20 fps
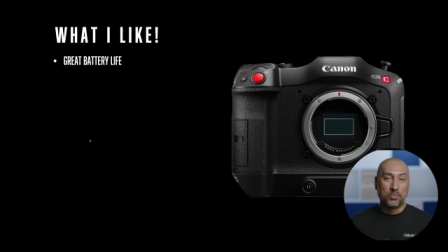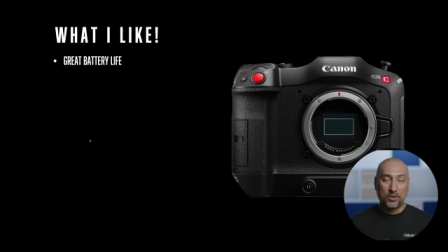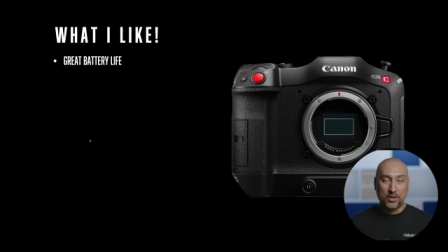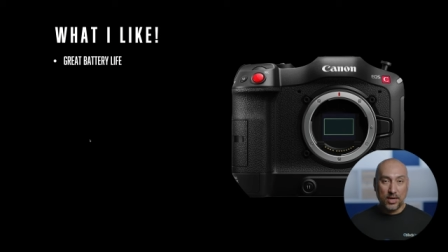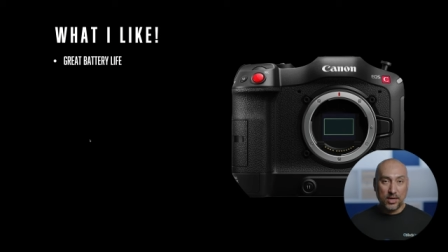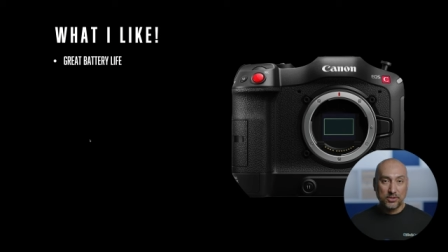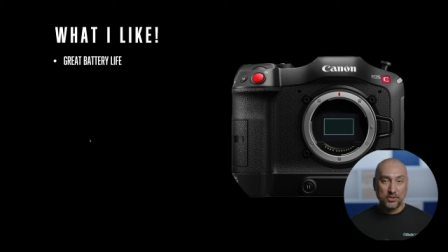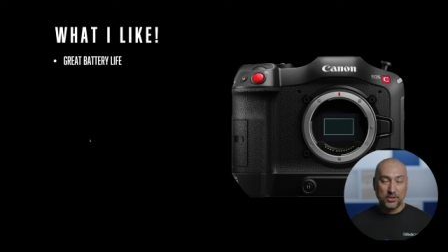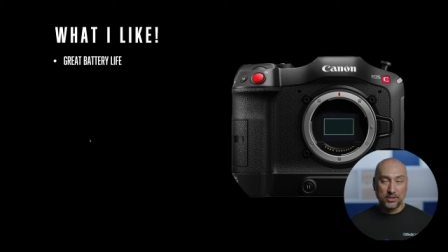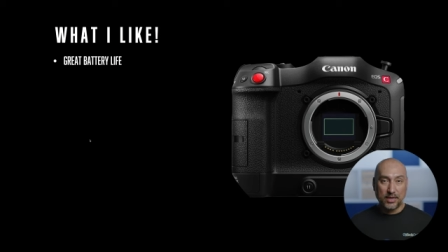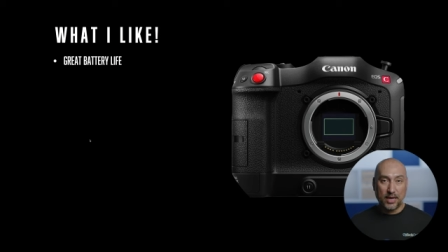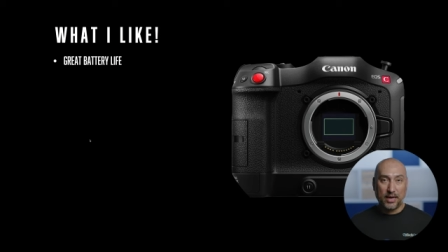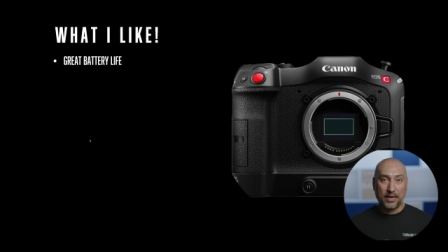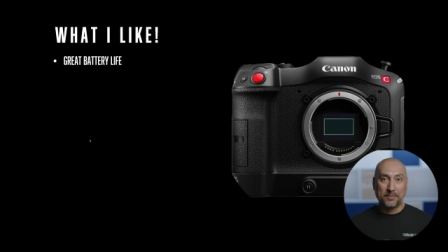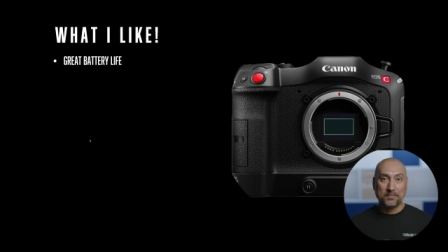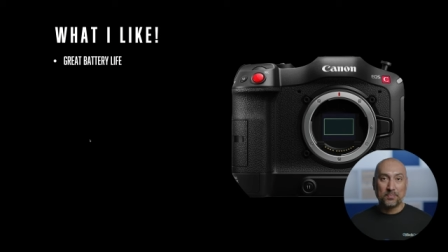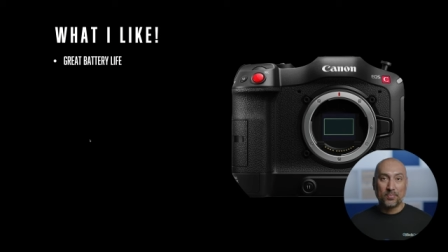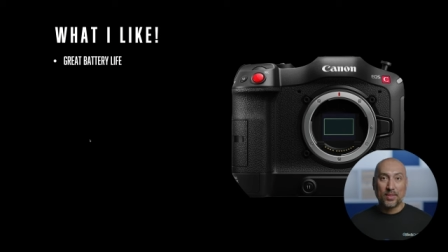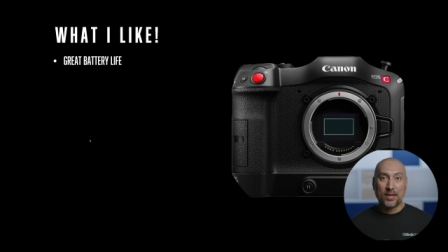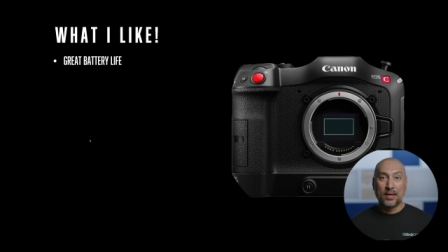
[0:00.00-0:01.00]
production day.
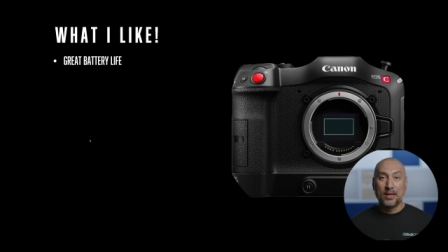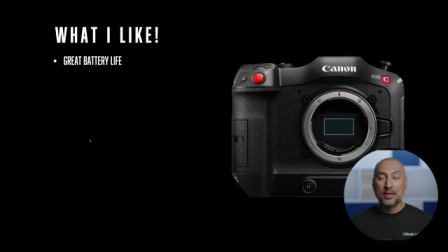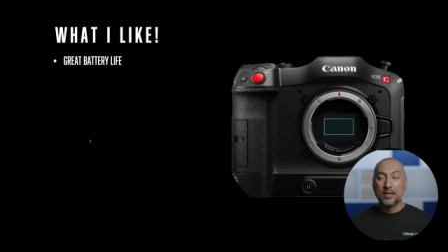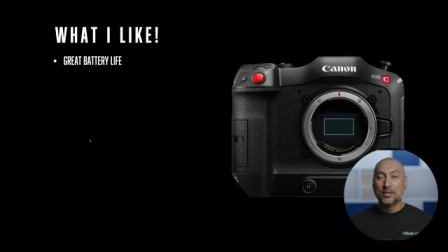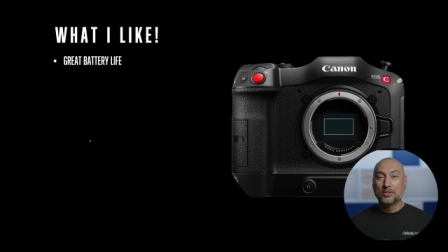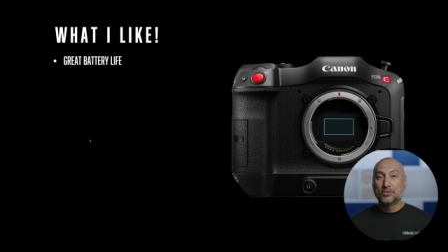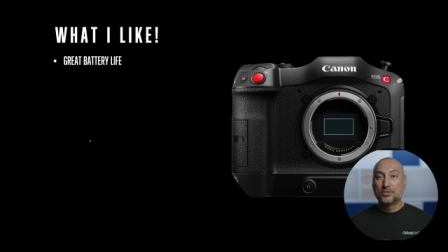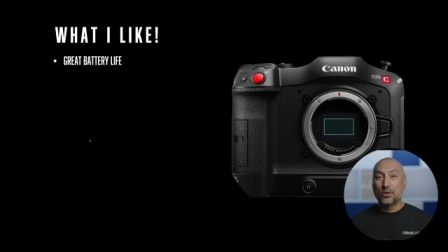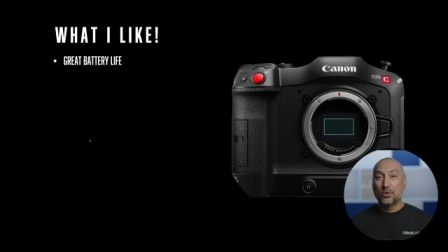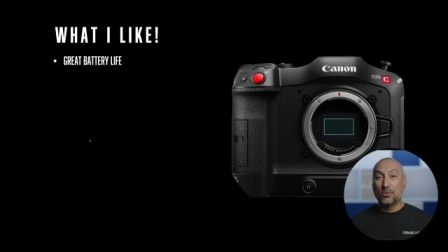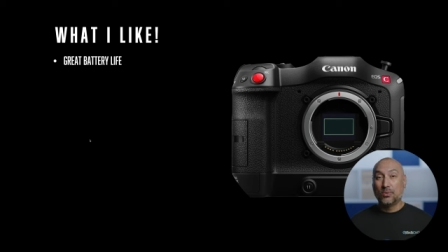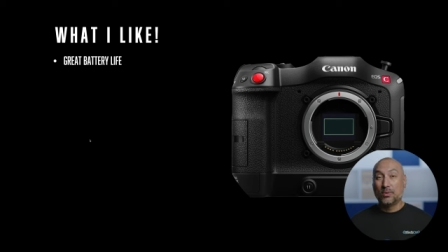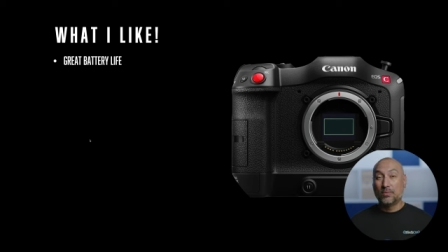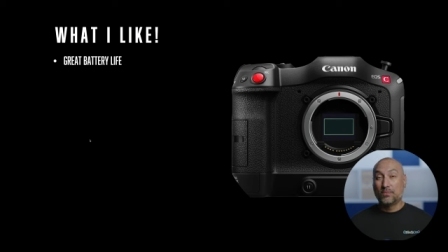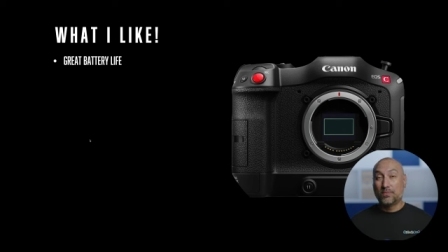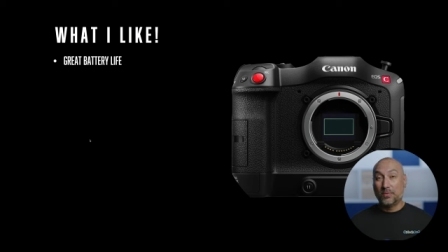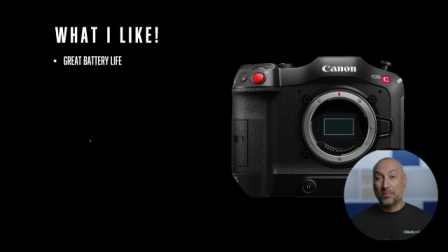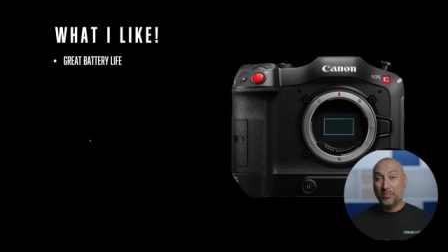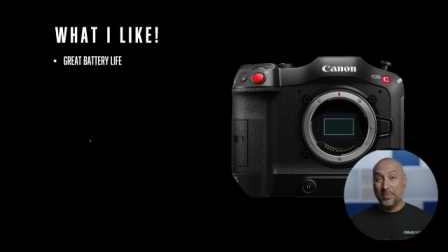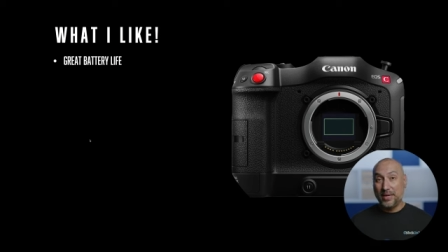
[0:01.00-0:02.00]
So
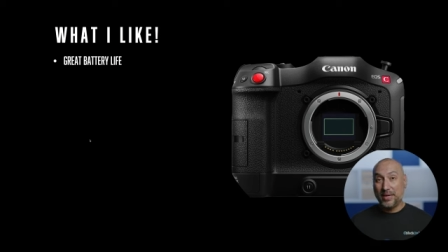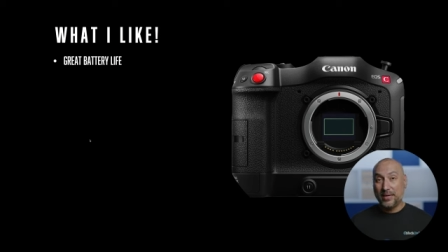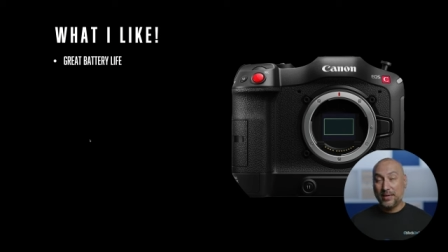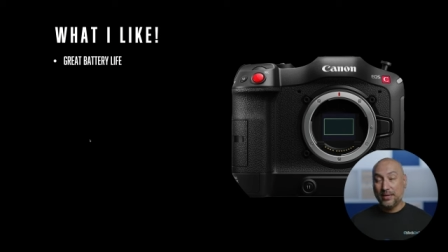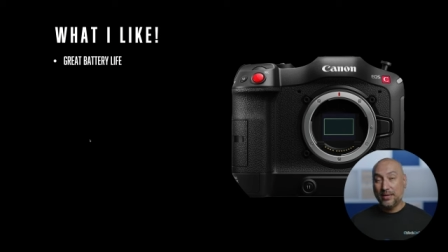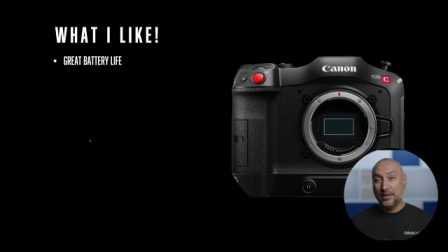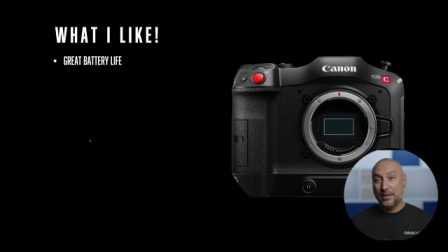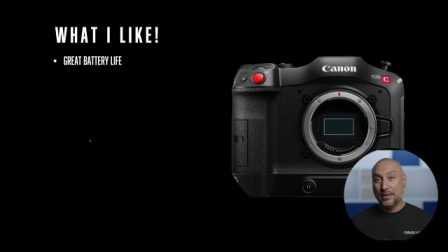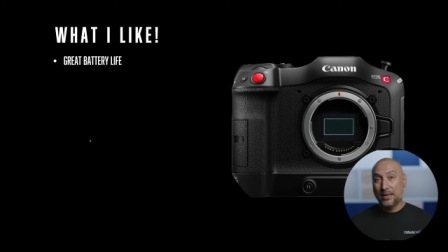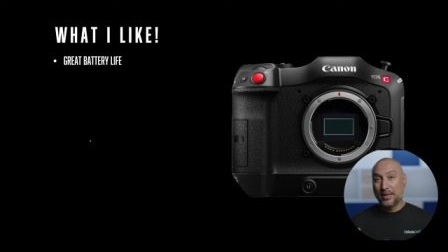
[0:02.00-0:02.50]
for me,